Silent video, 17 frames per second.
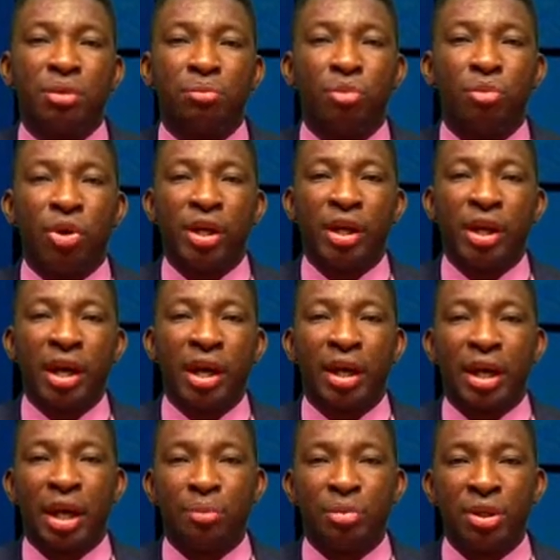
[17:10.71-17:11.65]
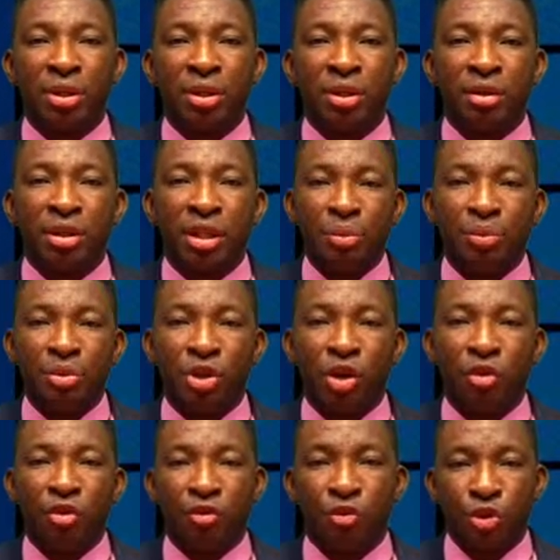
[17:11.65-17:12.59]
Boyega Alabi, Deputy
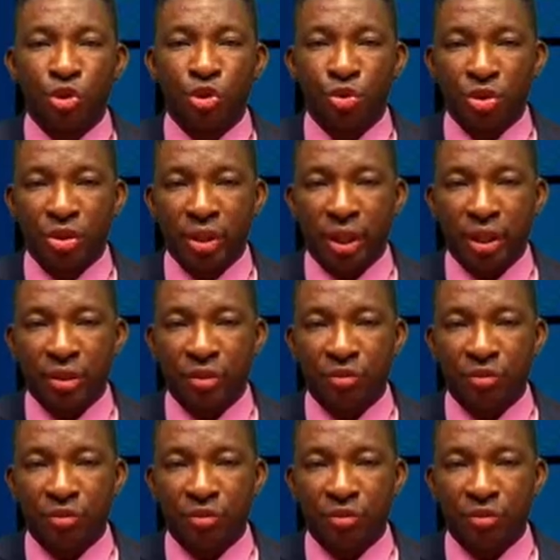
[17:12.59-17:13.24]
Governor of Osun State,